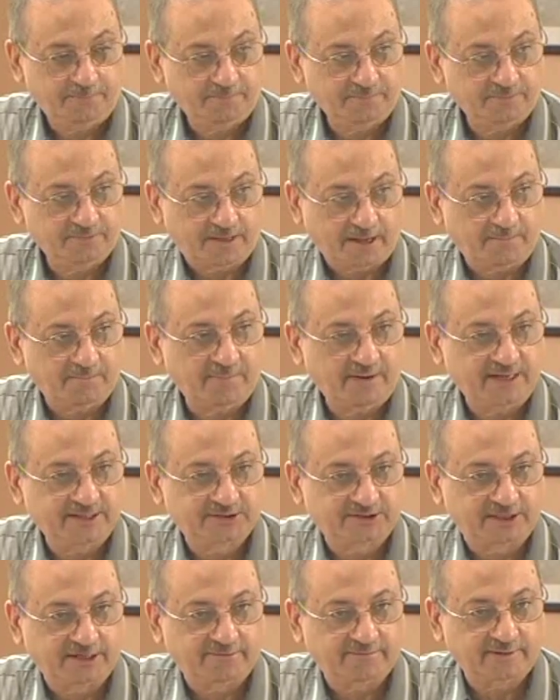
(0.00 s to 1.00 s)
Dhamma is
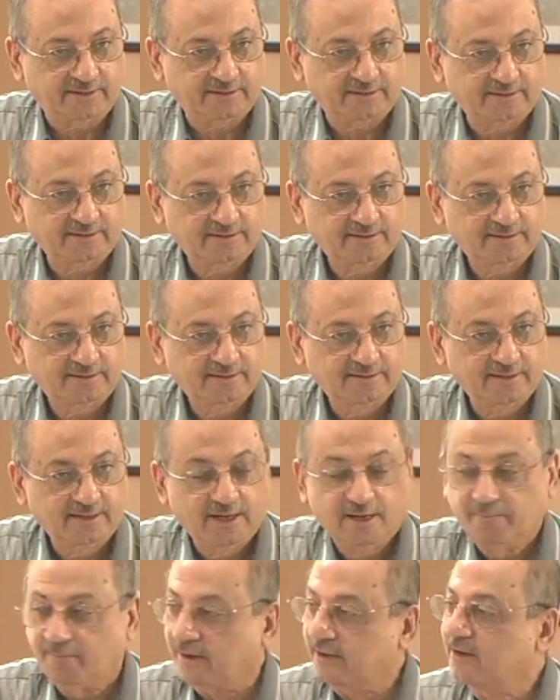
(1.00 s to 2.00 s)
given.
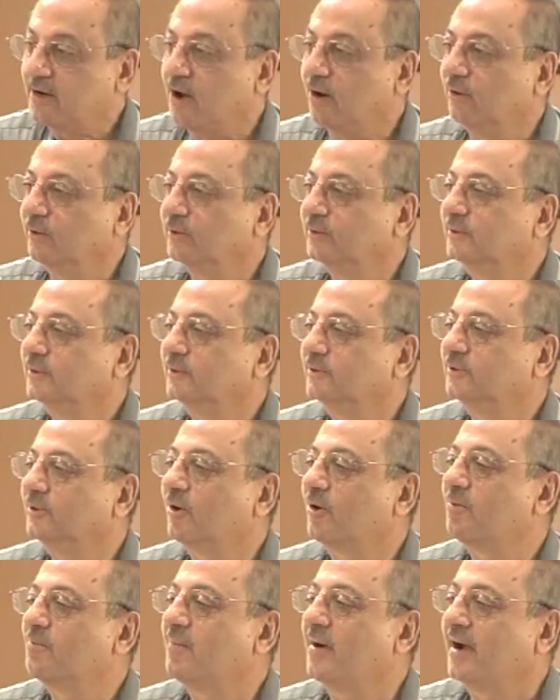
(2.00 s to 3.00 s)
But now
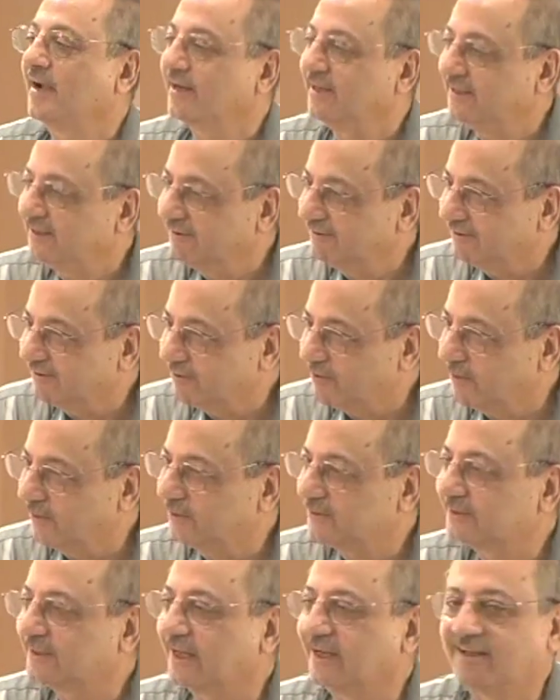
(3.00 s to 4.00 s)
your mind
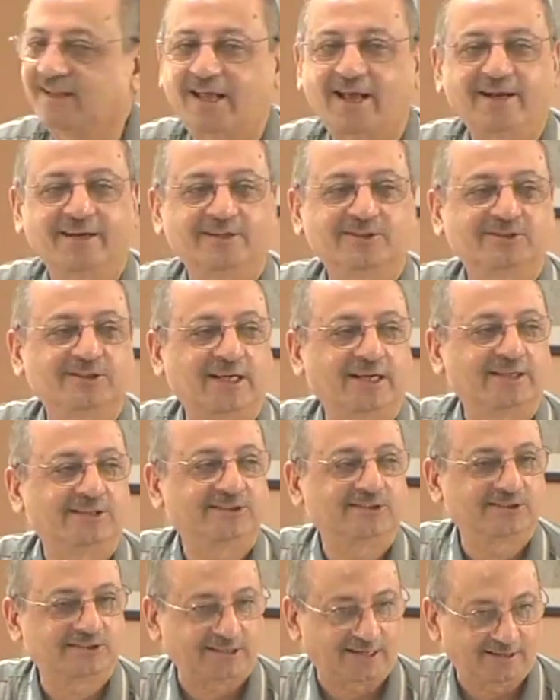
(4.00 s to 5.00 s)
knows that is a
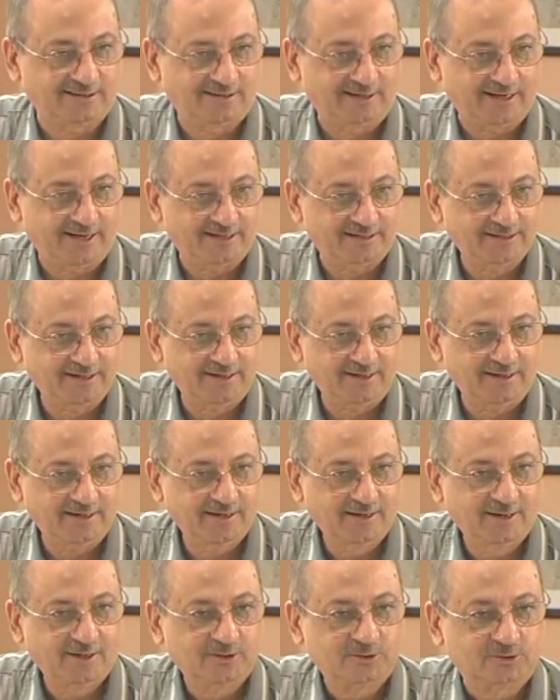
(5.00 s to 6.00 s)
sun letter,
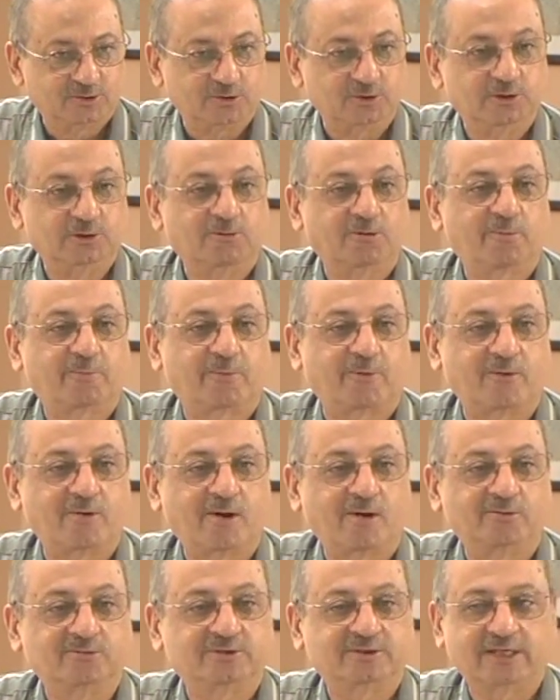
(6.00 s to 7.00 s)
so you will
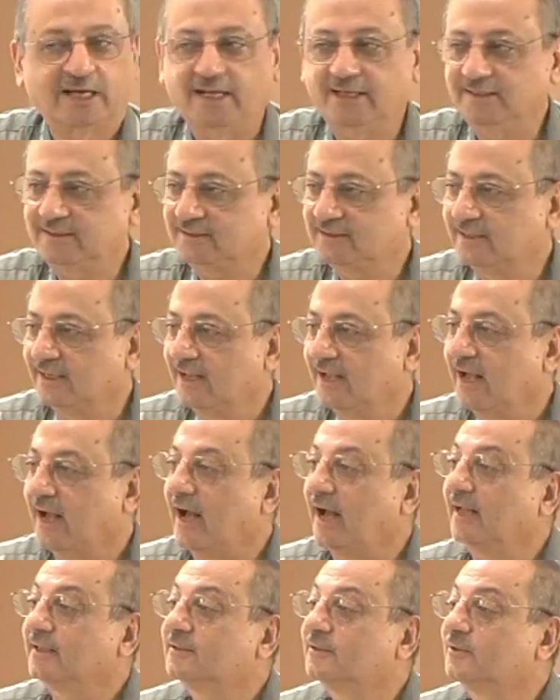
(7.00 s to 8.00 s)
pronounce as
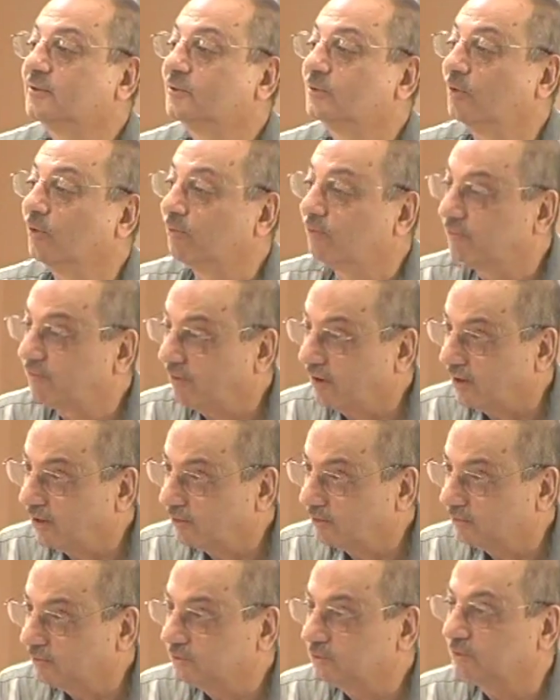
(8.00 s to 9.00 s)
at-tufahu.